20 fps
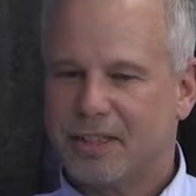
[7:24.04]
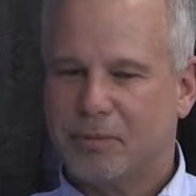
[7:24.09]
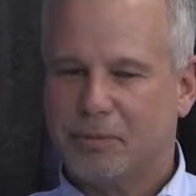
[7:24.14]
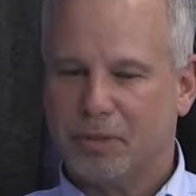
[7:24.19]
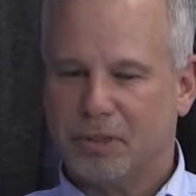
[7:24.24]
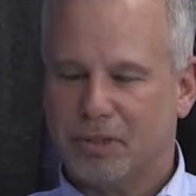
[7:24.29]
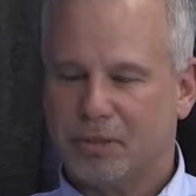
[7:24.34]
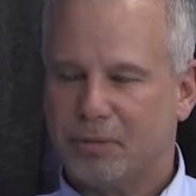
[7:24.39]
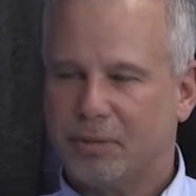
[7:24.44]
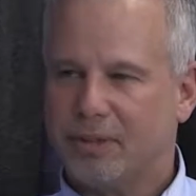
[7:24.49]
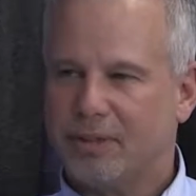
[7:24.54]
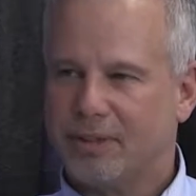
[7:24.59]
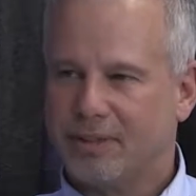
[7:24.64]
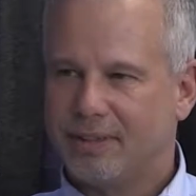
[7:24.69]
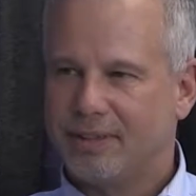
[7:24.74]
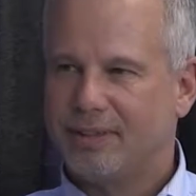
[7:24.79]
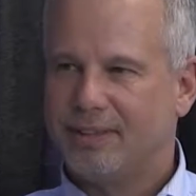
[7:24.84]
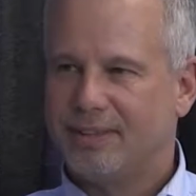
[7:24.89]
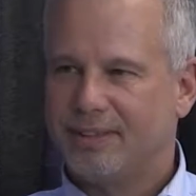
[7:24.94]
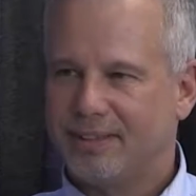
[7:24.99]
going to be a good one.
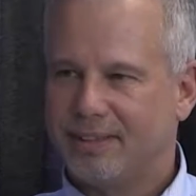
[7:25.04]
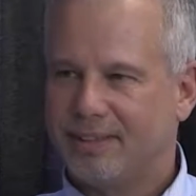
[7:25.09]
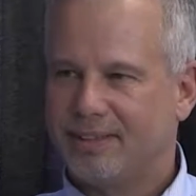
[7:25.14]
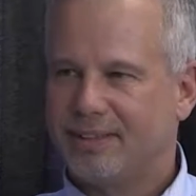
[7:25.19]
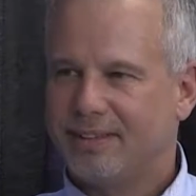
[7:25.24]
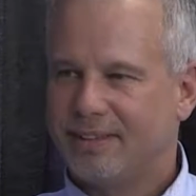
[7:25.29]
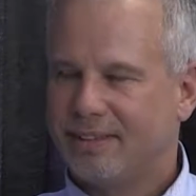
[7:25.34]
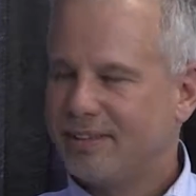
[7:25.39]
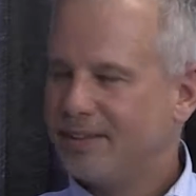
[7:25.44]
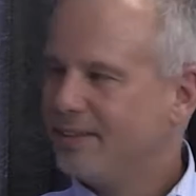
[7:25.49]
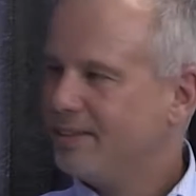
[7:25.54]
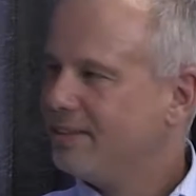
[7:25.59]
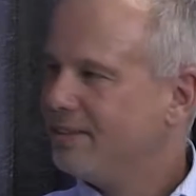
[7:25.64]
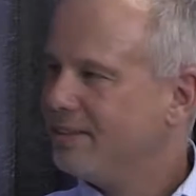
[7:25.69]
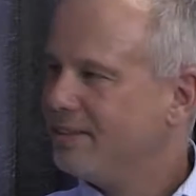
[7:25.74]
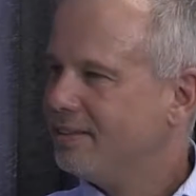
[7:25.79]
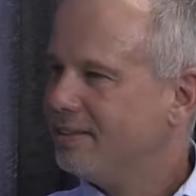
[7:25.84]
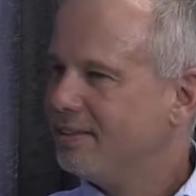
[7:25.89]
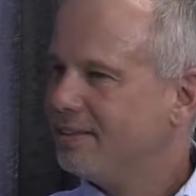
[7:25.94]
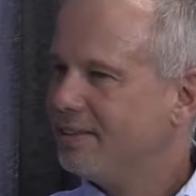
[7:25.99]
Yeah, be a lot of fun.
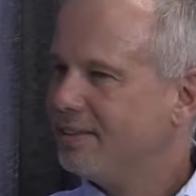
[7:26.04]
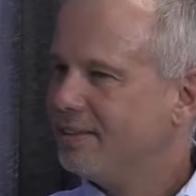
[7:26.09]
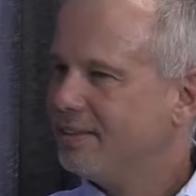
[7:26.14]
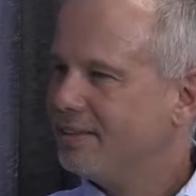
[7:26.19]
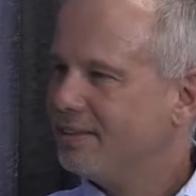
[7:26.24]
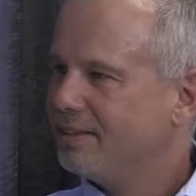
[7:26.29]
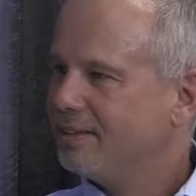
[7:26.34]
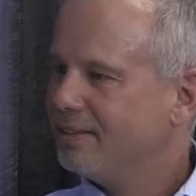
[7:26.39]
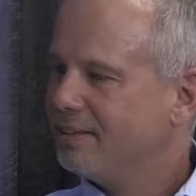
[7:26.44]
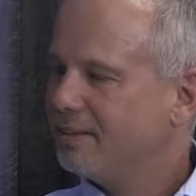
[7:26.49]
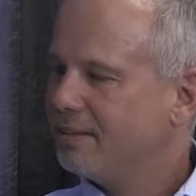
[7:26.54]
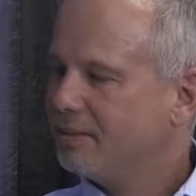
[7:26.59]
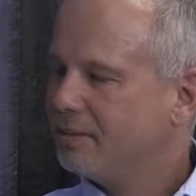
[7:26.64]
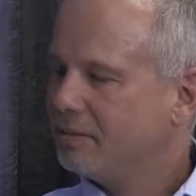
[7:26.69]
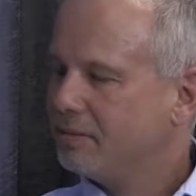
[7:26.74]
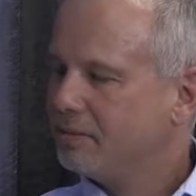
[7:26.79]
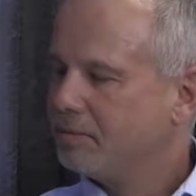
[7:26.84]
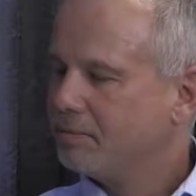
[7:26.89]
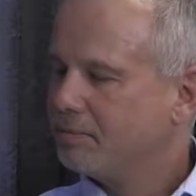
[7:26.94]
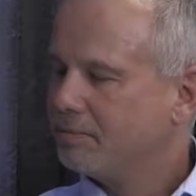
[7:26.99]
Sure.
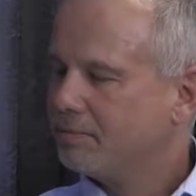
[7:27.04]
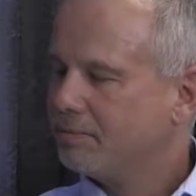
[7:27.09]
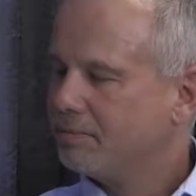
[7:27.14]
So that,